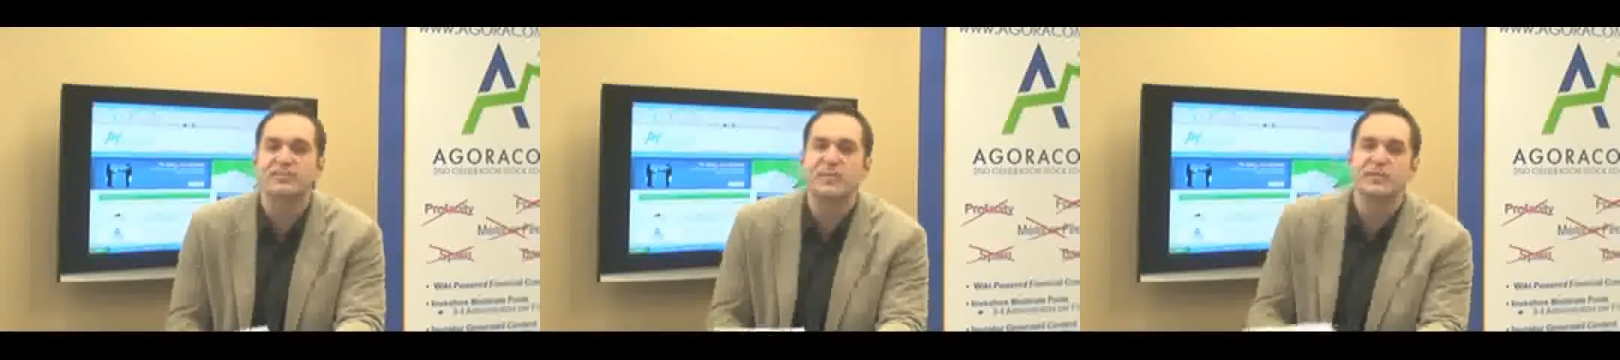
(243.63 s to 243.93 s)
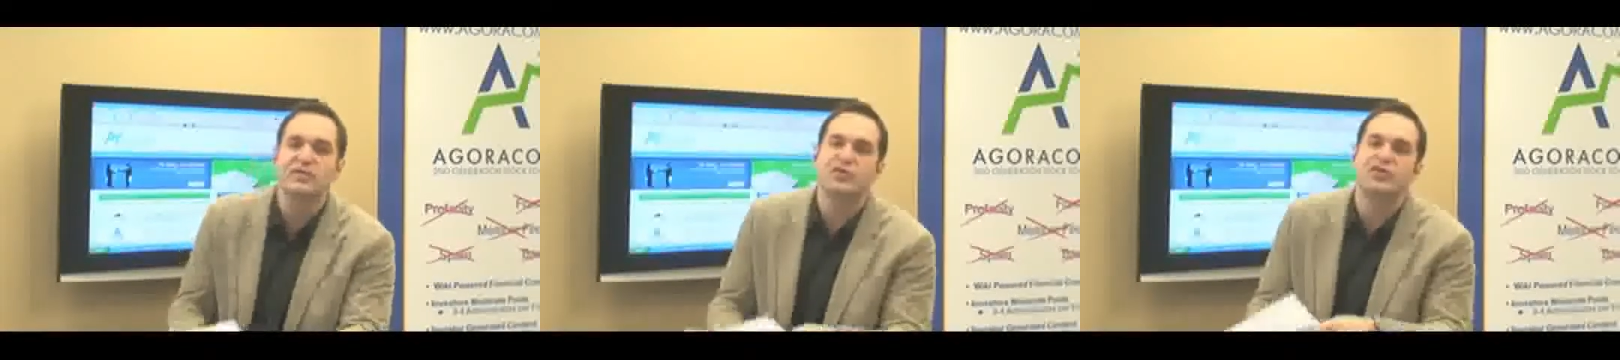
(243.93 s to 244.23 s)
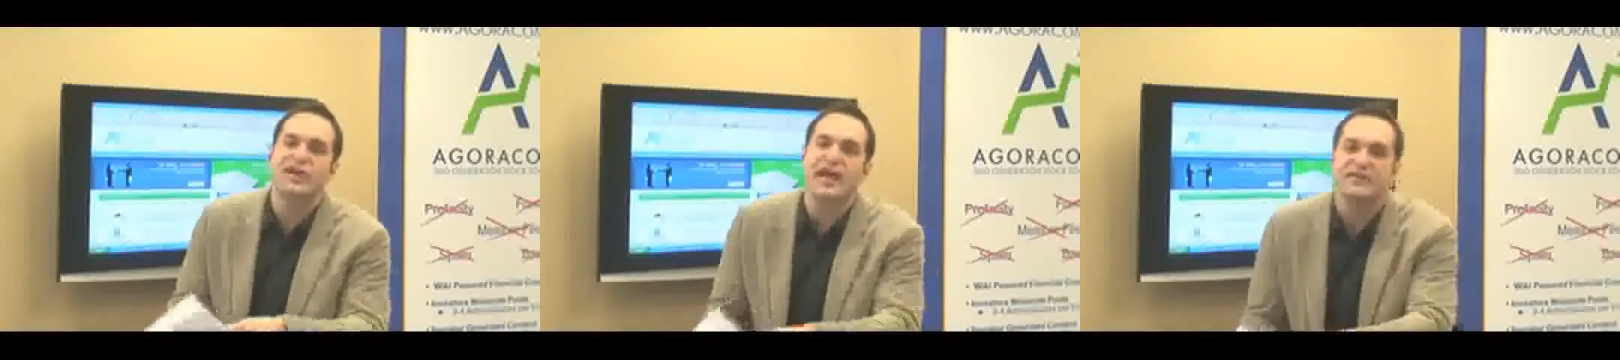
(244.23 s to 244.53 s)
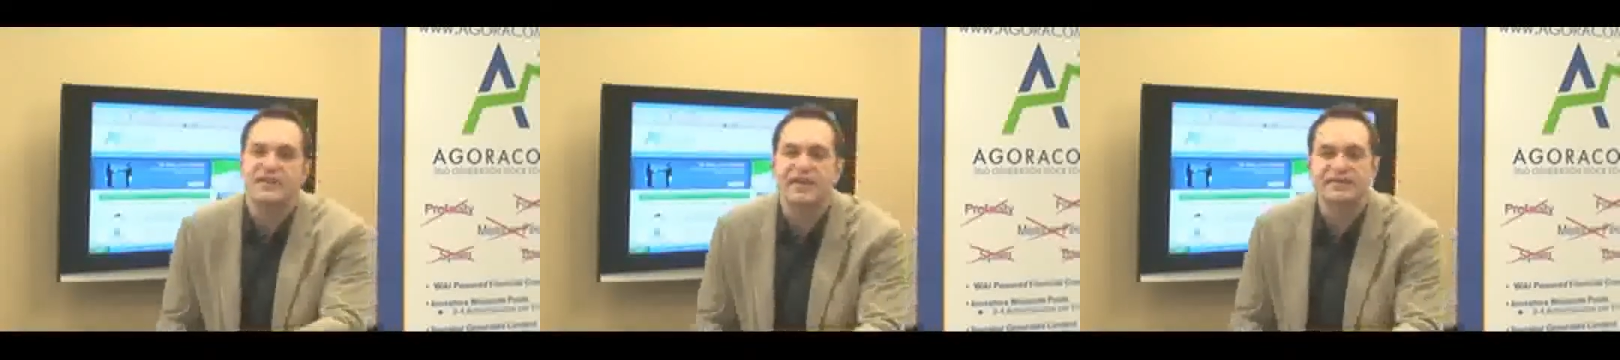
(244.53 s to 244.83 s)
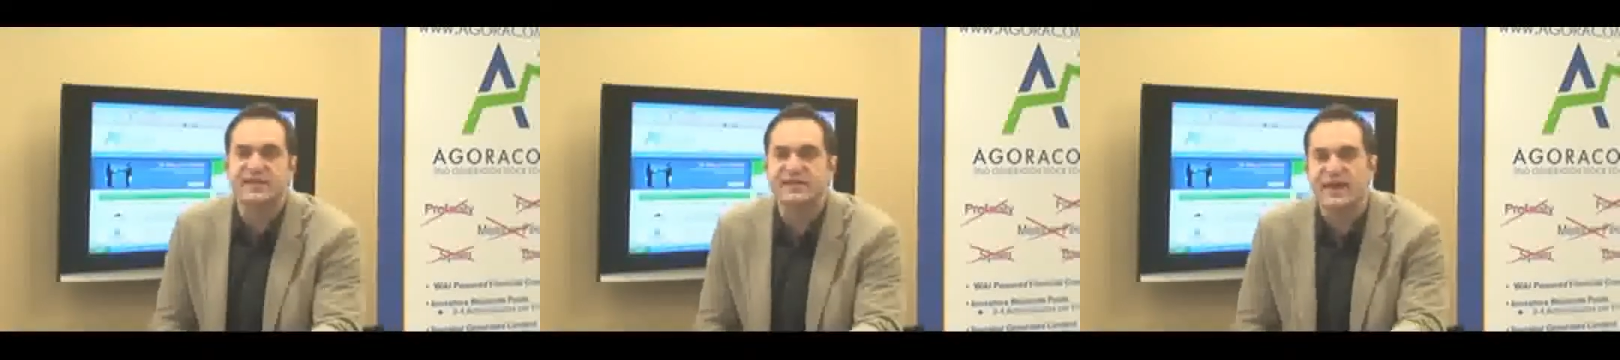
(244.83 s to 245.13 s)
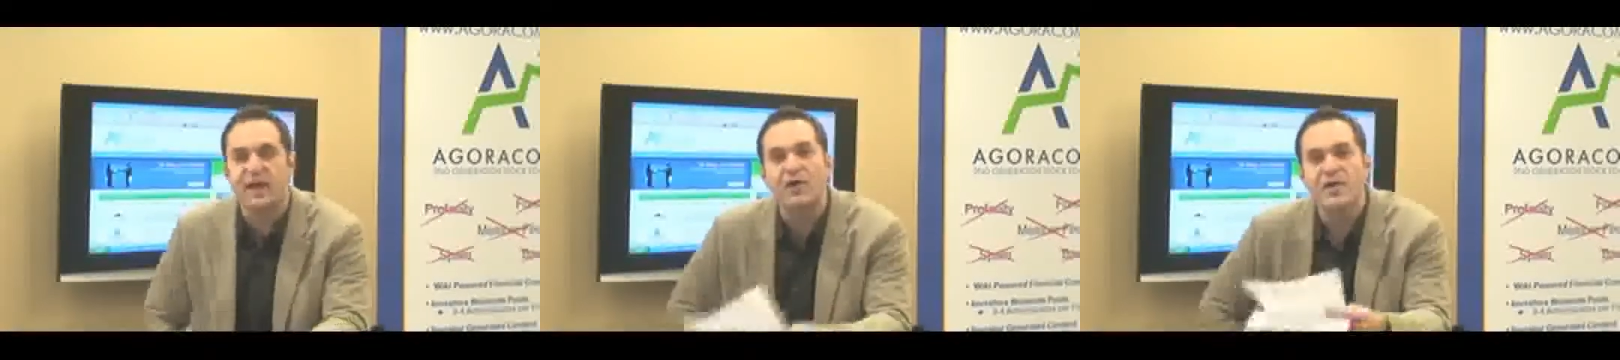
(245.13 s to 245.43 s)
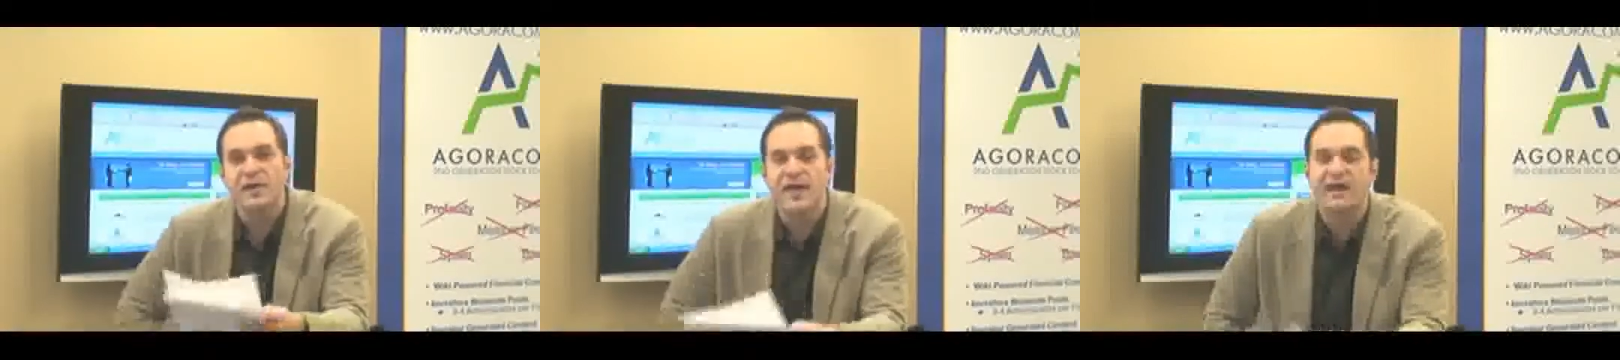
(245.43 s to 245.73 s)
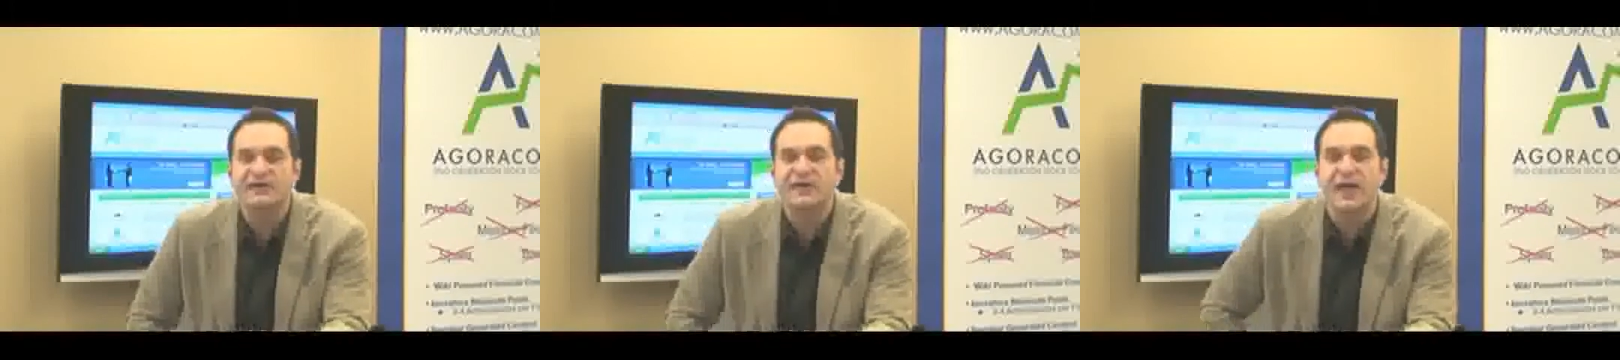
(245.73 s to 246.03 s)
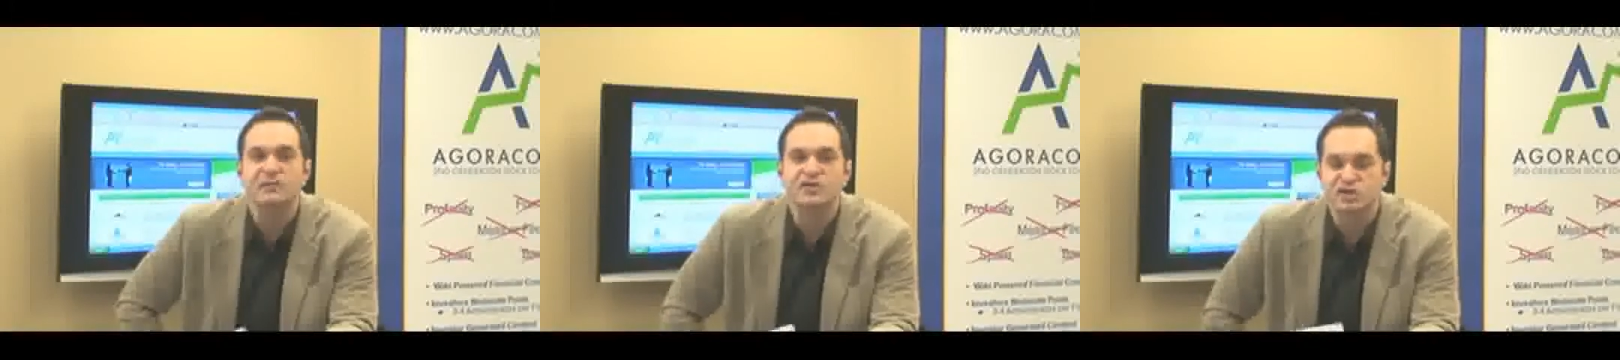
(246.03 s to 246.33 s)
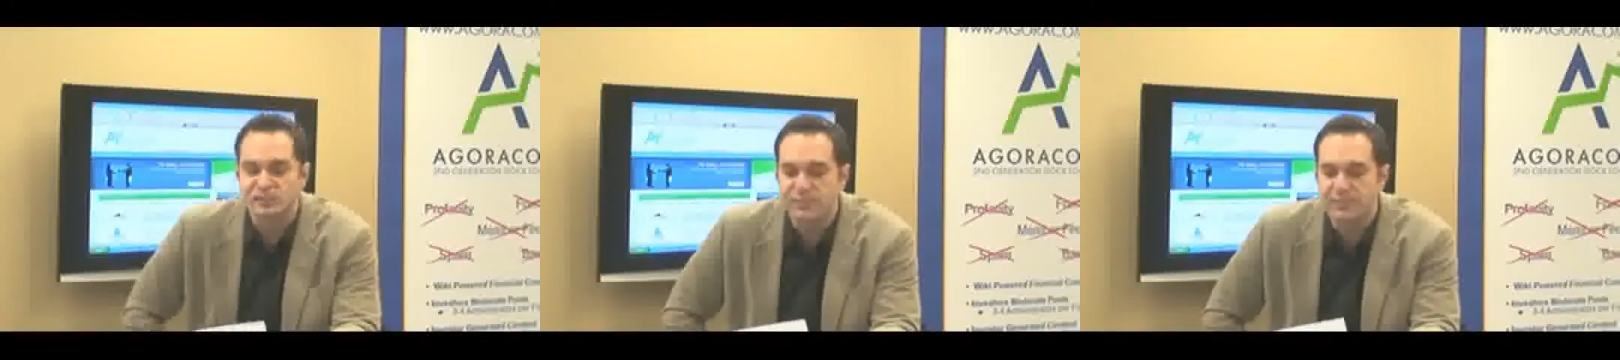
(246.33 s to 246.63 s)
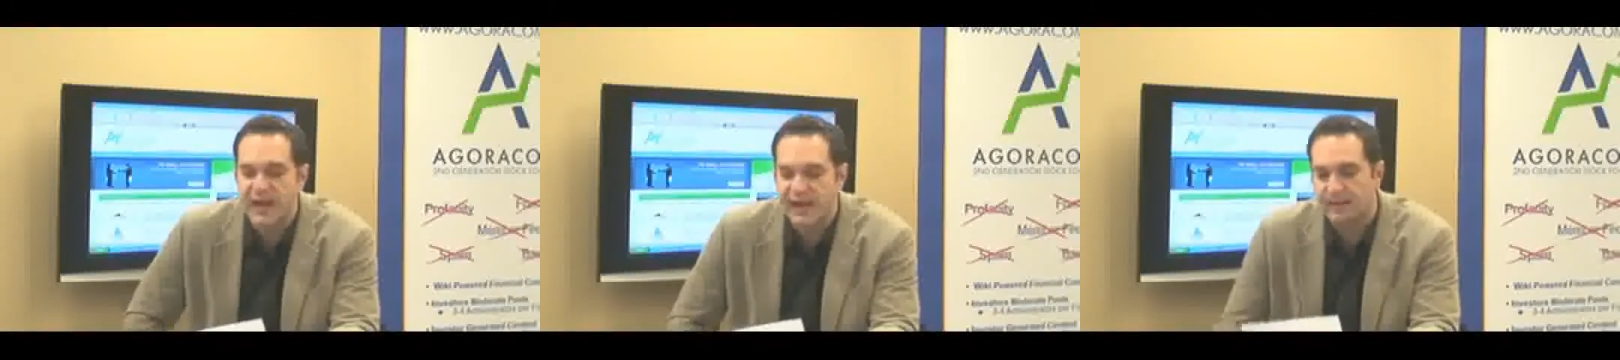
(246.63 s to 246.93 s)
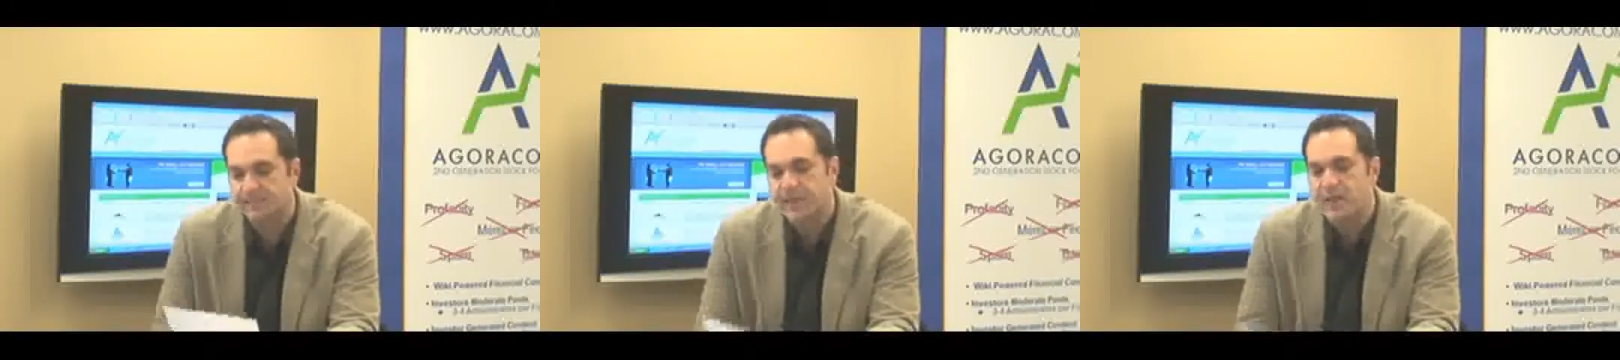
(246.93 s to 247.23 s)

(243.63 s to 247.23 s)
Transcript: People are doing their tax loss selling now. Now's the time you should be buying.